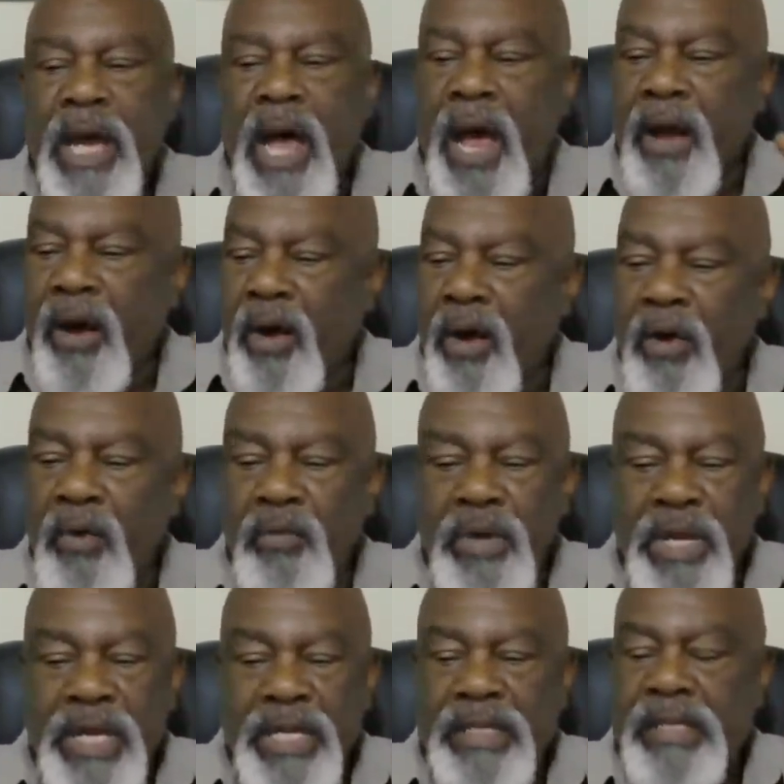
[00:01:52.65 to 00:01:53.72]
I
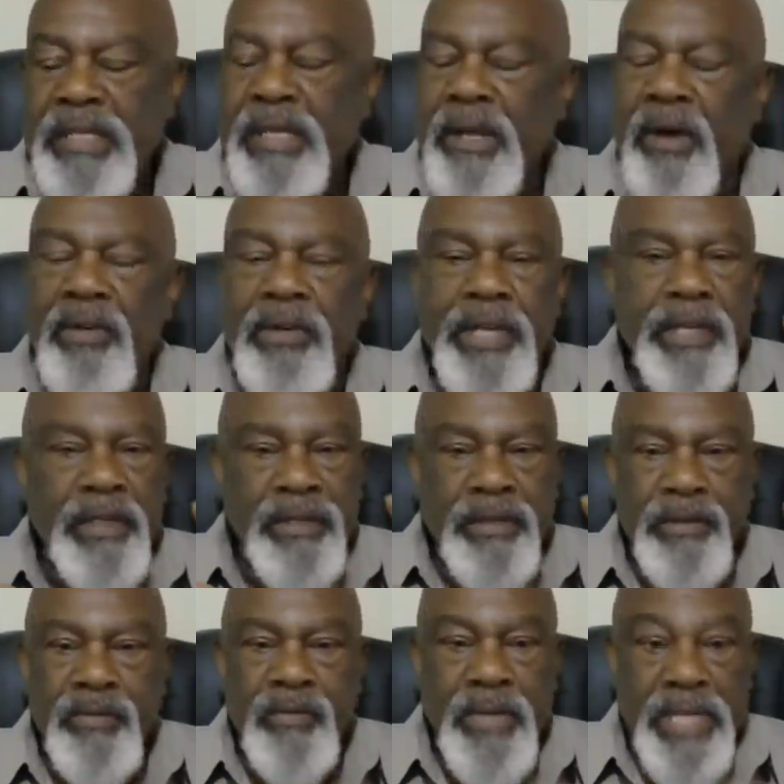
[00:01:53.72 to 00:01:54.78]
always saw it
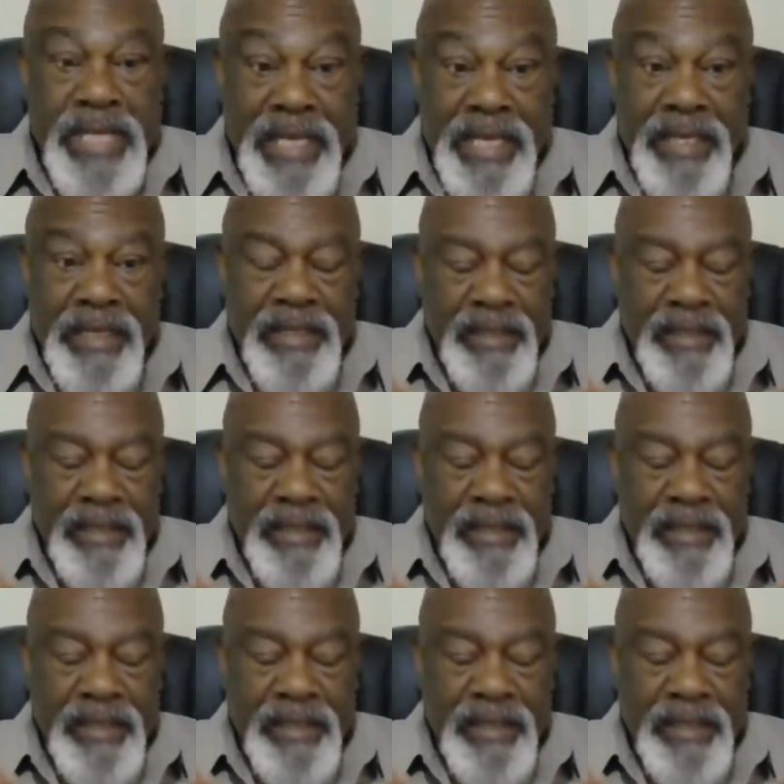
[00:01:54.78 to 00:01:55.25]
to win.